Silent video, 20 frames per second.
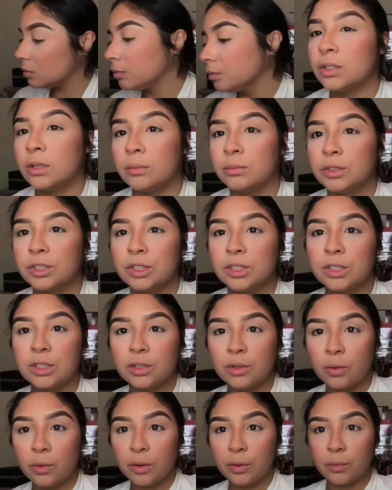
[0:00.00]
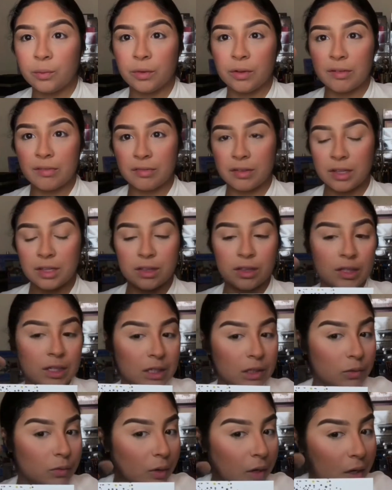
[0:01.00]
So I'm just gonna go in with
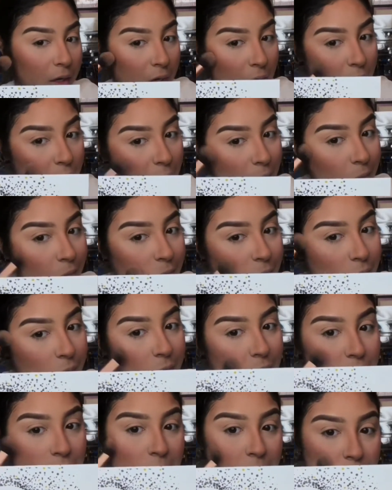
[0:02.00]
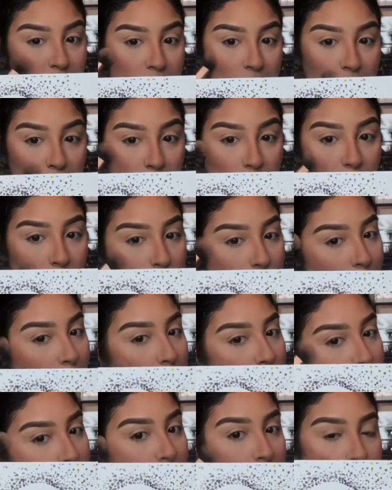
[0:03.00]
this right here. I'm just gonna go
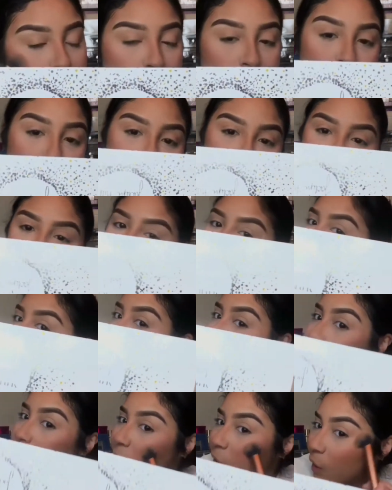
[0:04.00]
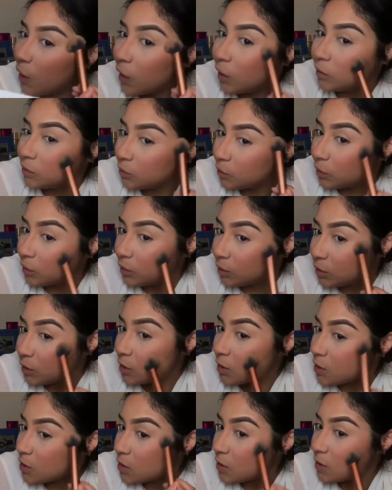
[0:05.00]
and deepen our contour
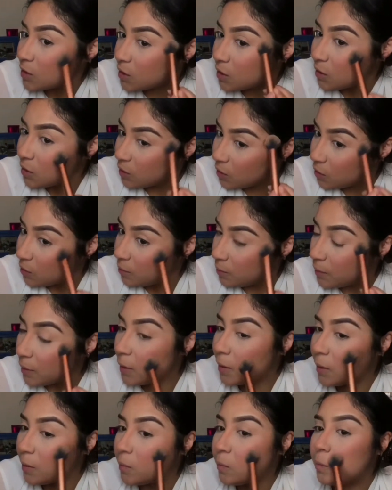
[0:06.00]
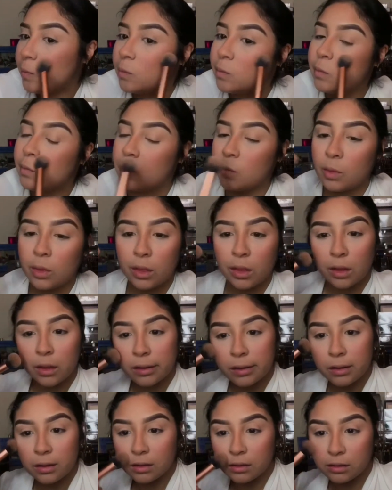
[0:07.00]
just a little bit
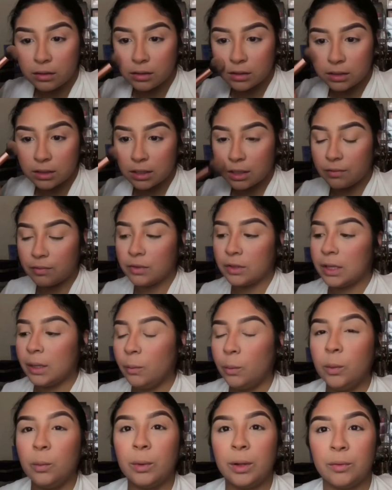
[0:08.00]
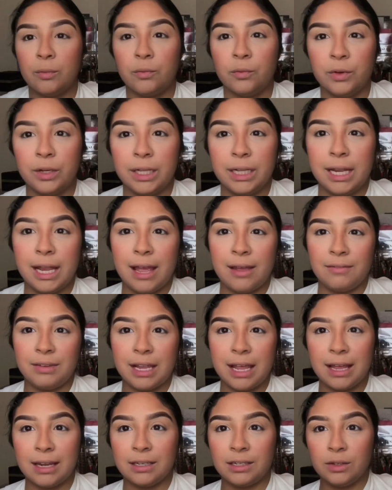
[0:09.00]
because I feel like we went really
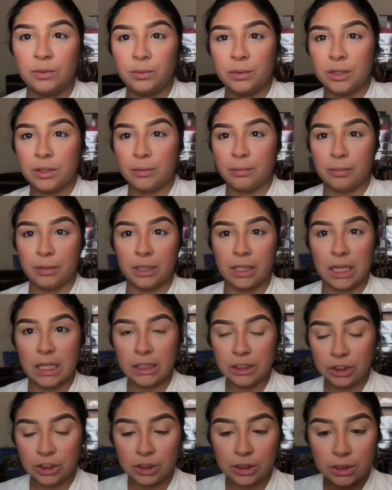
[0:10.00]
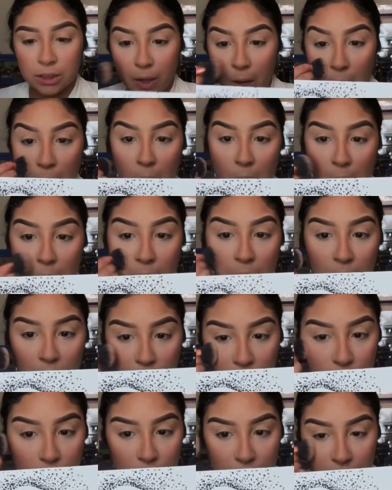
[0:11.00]
heavy-handed with the blush,
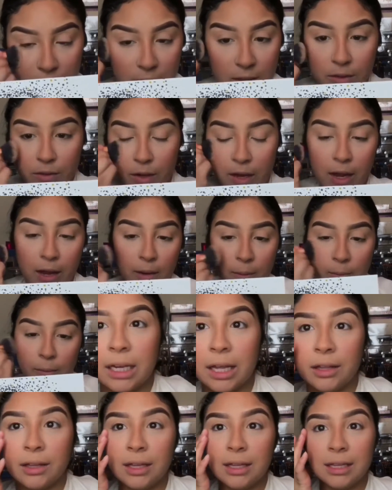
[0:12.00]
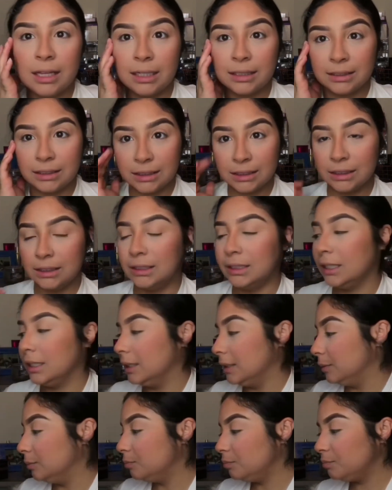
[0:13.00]
but it's okay. Now that that's
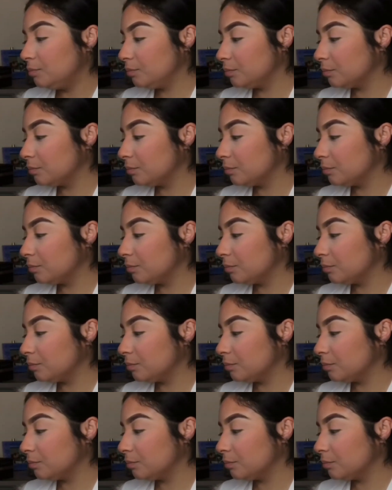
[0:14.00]
done,